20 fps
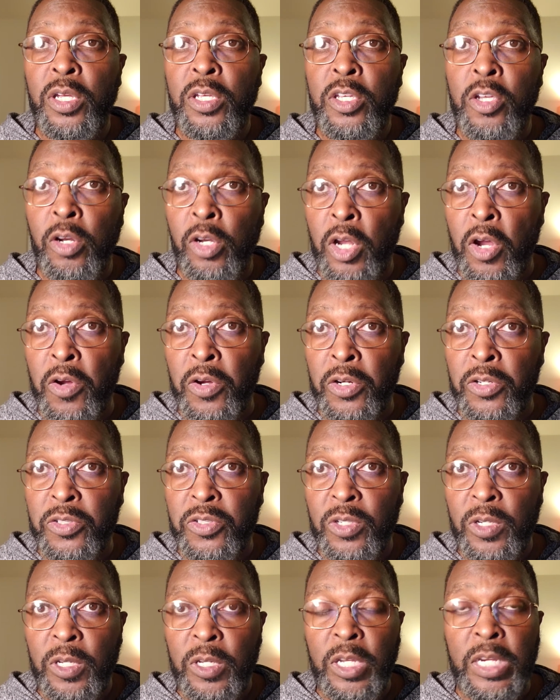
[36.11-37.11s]
your
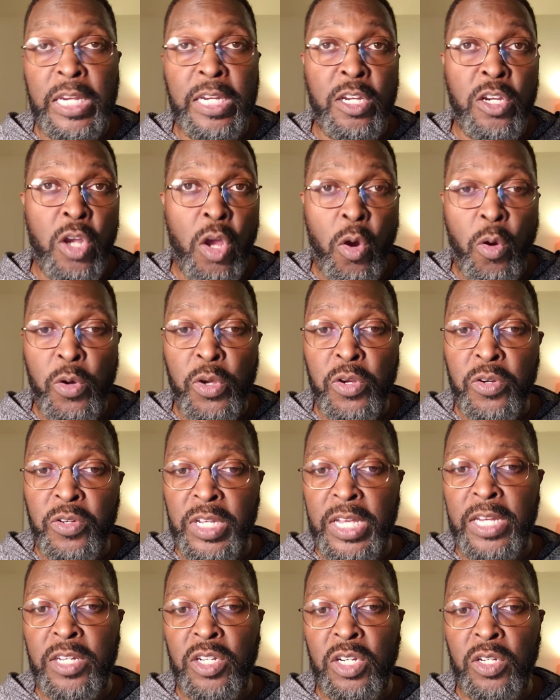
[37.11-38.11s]
learners. You need to know who you're
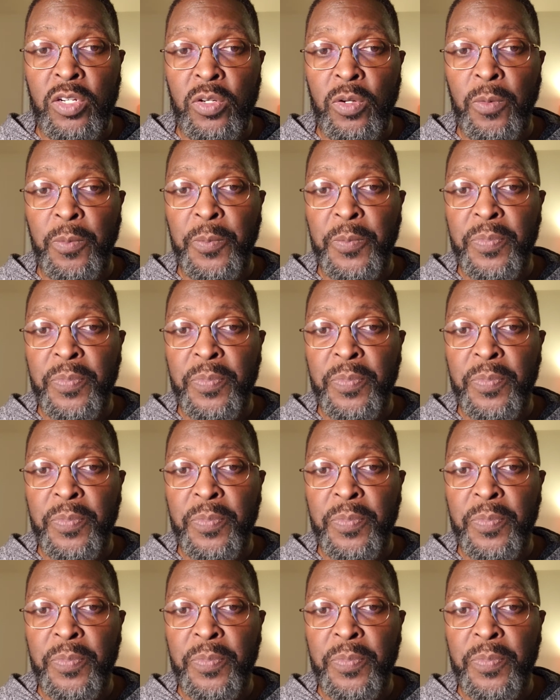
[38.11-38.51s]
teaching to.